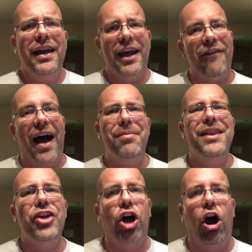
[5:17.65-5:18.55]
If I'm in
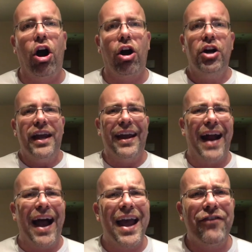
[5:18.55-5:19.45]
the car and
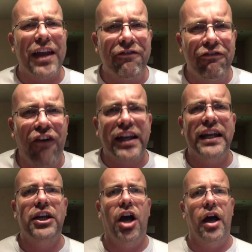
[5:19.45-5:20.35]
I have a
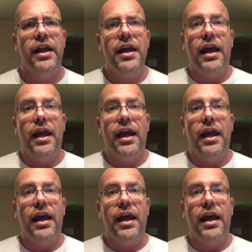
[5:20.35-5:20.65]
fucking gun